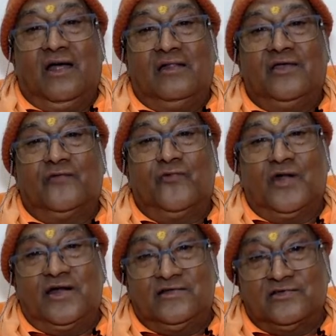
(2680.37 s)
Therefore,
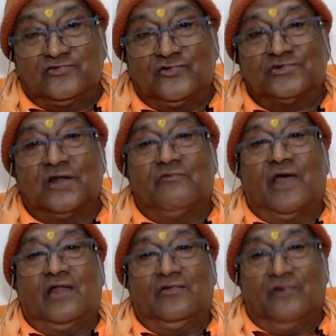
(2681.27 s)
it is a social
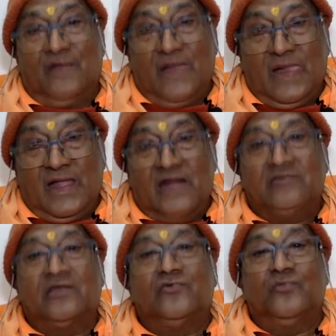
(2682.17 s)
value. It is
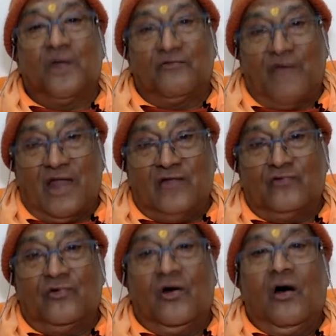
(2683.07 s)
a human value.
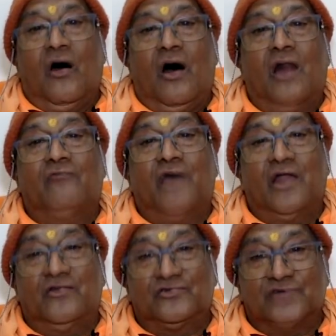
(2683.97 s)
All
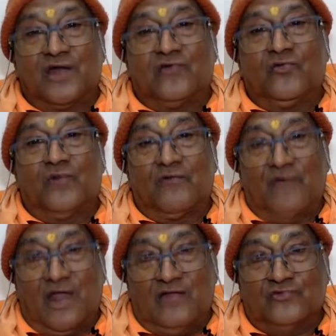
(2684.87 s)
values are human
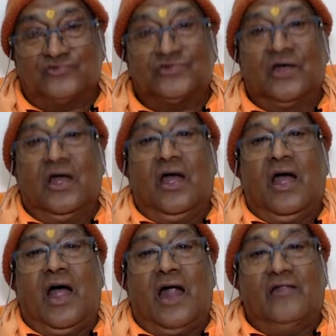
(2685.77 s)
values
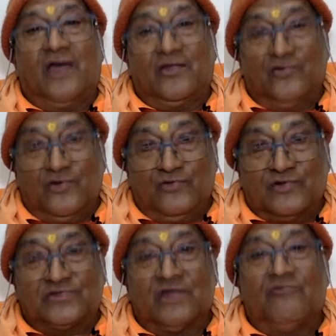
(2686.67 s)
and they are
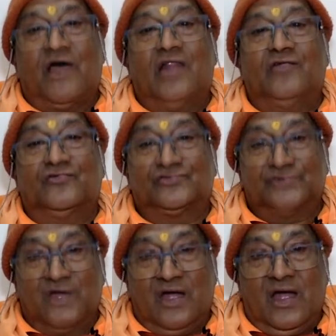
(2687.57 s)
universal values.
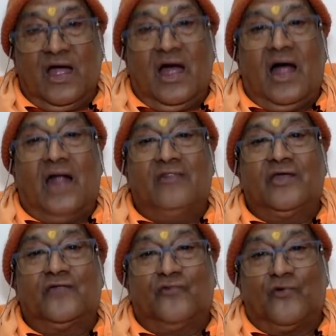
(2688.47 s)
And
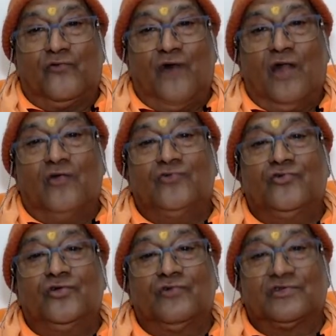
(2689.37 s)
therefore, follow
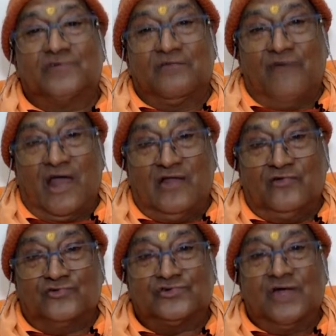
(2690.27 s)
universal
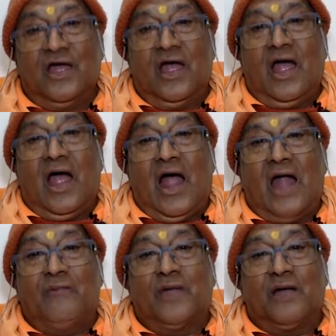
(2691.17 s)
values
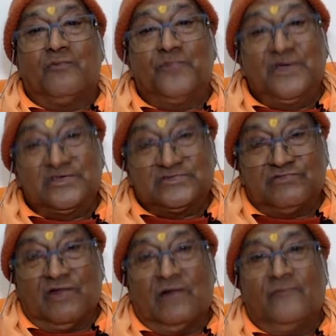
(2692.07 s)
and become peaceful.